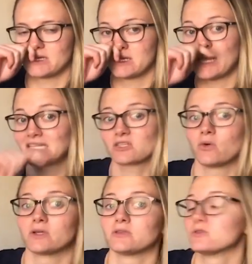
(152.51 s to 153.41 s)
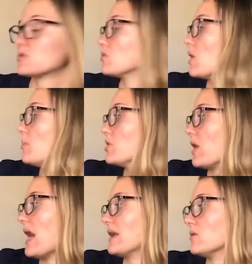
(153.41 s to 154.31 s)
And then that's going to screw up
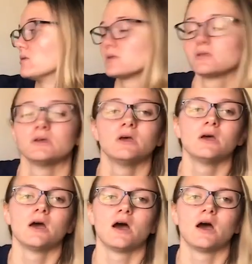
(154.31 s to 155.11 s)
your angles